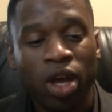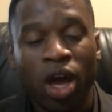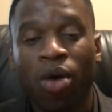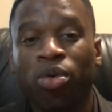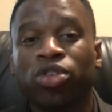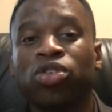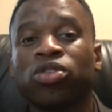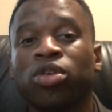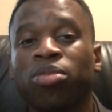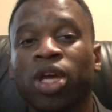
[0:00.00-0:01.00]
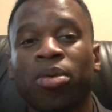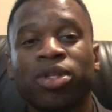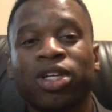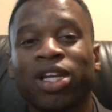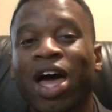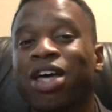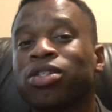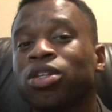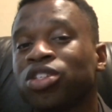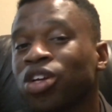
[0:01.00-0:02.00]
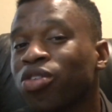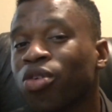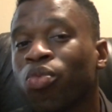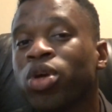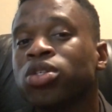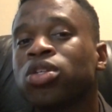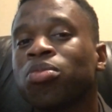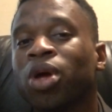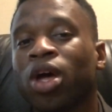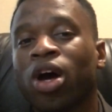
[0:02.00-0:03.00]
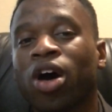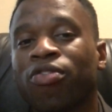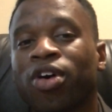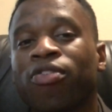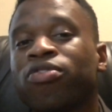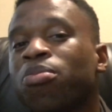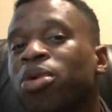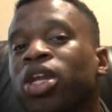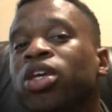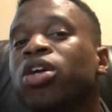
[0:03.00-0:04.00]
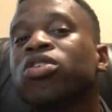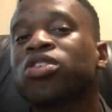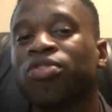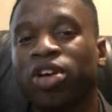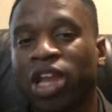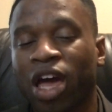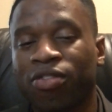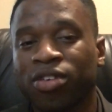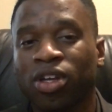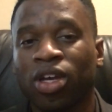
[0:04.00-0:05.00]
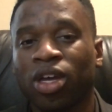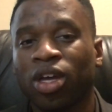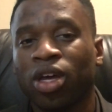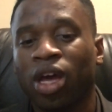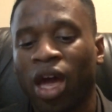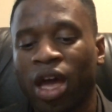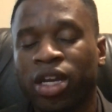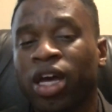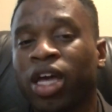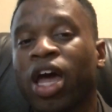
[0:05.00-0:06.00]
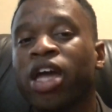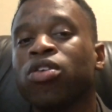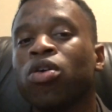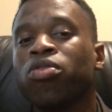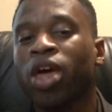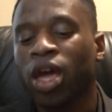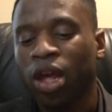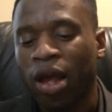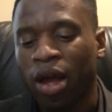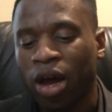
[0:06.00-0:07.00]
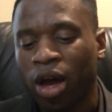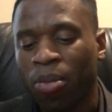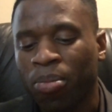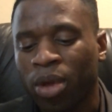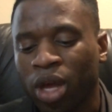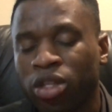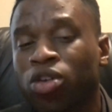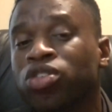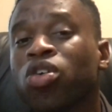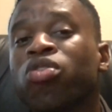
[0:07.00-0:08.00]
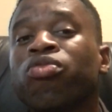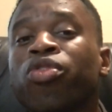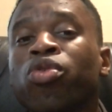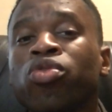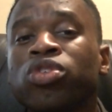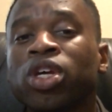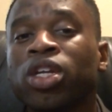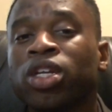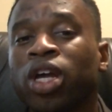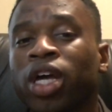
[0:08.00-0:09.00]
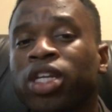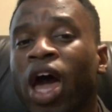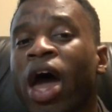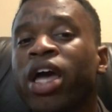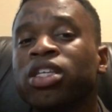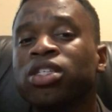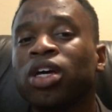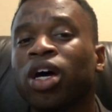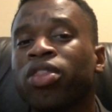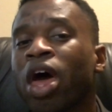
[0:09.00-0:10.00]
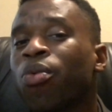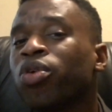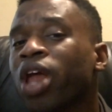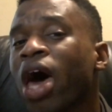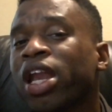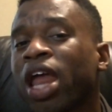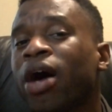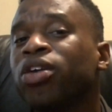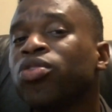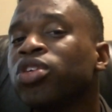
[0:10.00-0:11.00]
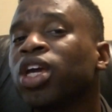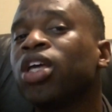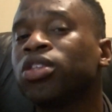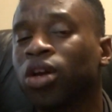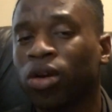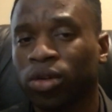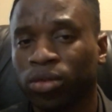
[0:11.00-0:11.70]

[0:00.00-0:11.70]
I want you to be able to last, to share the wisdom of the many years of your life. And I know that there are certain foods and diets that will not allow you to get there.